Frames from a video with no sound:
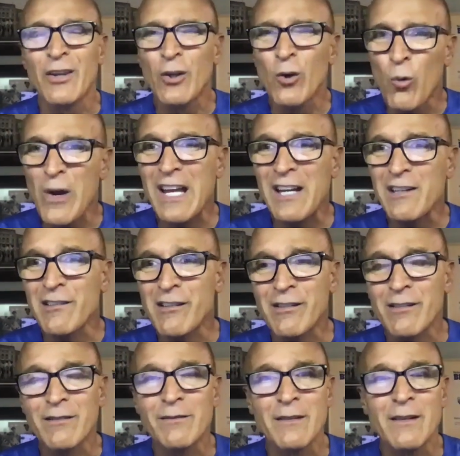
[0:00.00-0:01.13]
The
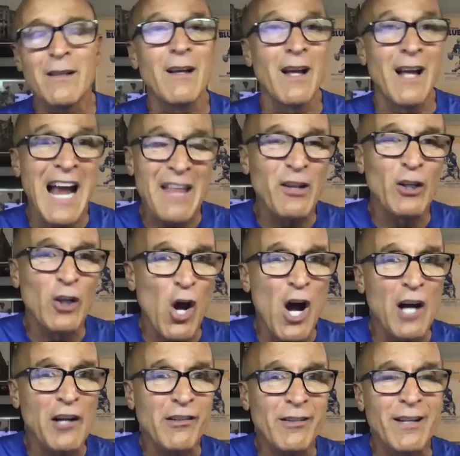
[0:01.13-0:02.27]
wins and the
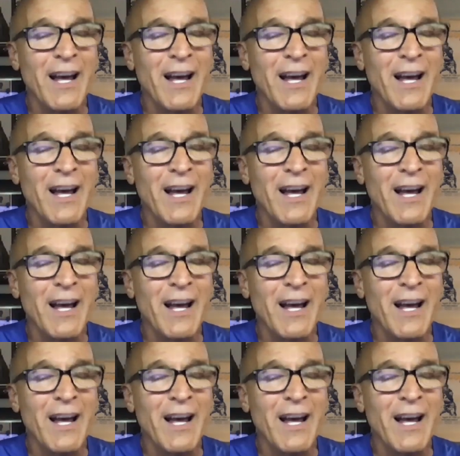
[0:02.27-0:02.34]
loss